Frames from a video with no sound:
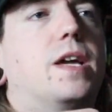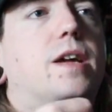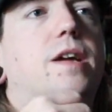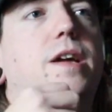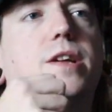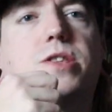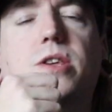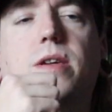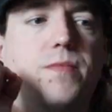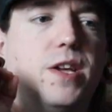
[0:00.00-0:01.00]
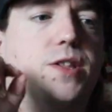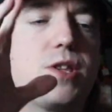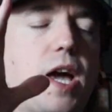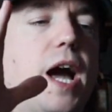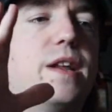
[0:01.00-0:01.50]
it's
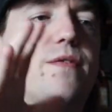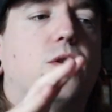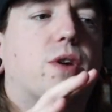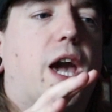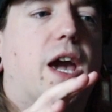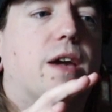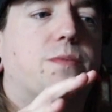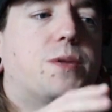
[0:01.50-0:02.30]
kind of okay